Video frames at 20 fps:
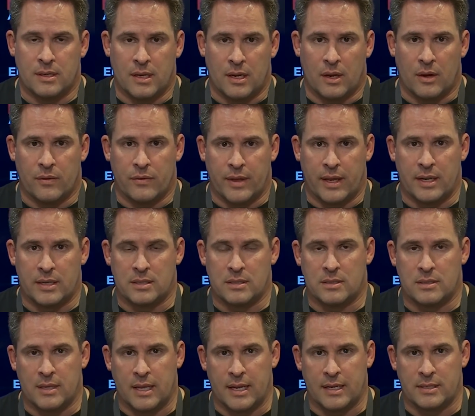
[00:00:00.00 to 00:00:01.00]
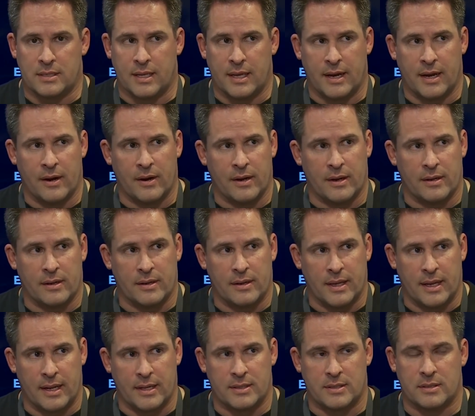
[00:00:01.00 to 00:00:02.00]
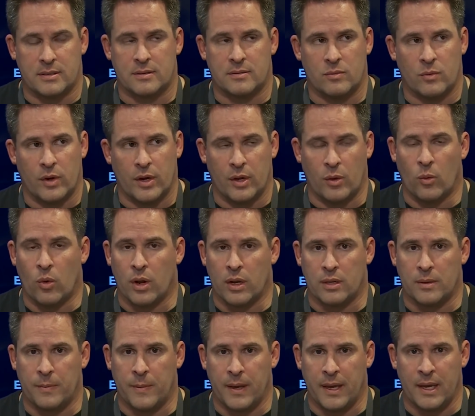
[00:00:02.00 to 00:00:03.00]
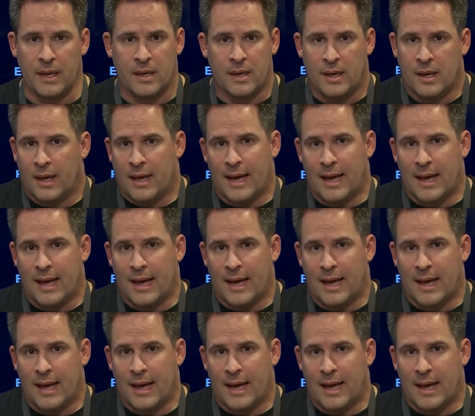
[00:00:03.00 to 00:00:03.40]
you know that it's that it's there and that it's where you want it to be.